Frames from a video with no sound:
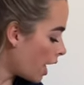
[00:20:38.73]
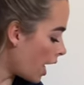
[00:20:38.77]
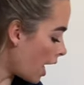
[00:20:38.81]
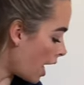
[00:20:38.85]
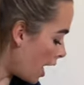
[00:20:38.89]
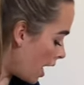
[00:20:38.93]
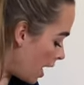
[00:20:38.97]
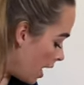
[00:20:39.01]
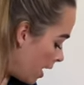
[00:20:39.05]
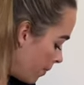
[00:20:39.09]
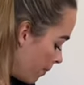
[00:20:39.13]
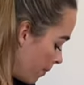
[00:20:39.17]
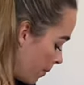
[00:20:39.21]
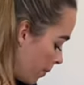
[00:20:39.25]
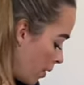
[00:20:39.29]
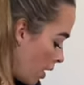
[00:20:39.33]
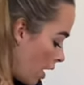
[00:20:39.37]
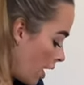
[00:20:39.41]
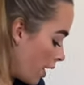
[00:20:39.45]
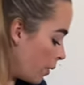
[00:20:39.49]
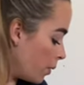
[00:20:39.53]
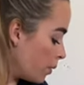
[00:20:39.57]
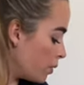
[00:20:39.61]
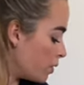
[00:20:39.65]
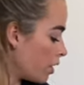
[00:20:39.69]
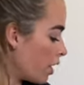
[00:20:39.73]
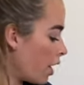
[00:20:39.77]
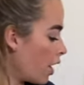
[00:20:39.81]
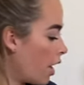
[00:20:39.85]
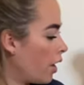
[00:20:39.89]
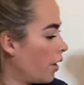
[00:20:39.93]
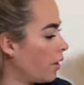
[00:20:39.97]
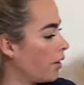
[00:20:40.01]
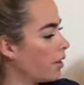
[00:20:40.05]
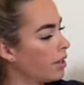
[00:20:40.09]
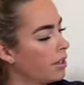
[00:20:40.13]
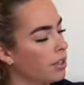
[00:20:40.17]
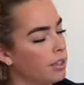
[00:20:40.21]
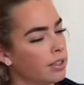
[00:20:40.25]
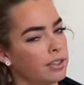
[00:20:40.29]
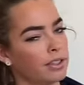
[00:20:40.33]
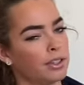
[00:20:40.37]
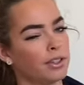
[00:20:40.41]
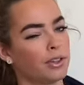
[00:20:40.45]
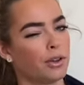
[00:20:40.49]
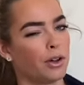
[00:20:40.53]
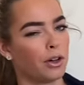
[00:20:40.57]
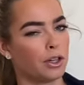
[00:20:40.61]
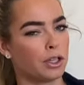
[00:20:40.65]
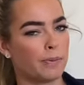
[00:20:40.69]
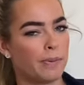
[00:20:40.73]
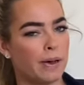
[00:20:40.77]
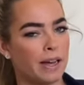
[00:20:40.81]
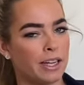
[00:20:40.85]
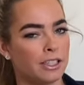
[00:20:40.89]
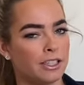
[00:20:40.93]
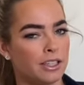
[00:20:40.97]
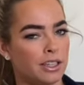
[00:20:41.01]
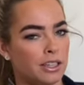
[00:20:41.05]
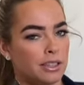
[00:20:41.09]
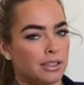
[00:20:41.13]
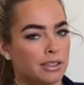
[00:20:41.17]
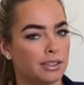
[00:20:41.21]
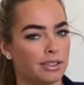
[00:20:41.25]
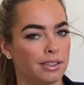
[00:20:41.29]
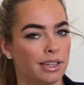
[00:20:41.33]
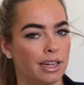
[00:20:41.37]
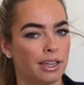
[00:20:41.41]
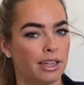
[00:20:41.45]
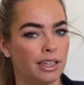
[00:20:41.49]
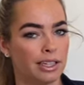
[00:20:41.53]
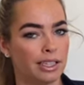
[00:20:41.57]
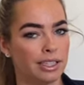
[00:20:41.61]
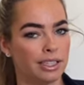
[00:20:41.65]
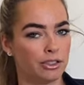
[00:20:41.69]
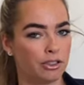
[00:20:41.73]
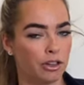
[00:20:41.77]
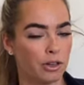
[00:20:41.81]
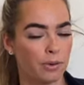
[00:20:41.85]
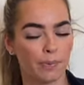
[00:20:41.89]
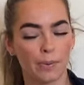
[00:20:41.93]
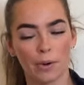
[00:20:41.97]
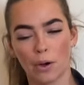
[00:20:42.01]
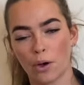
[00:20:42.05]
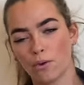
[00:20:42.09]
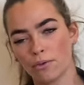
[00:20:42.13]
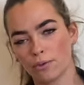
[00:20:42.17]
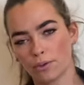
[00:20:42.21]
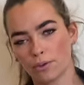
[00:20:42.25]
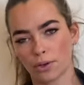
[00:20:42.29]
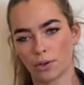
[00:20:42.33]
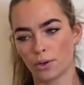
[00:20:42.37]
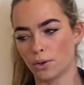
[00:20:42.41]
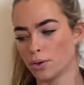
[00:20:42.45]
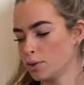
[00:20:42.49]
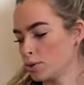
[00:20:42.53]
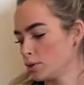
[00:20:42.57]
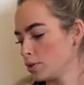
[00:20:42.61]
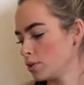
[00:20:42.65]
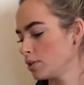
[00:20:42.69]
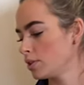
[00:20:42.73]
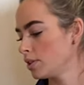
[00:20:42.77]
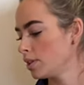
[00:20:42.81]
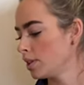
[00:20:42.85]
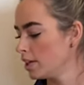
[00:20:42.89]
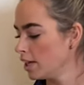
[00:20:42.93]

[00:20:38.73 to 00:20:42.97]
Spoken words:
I also got the matching Stella Leadrope, of course.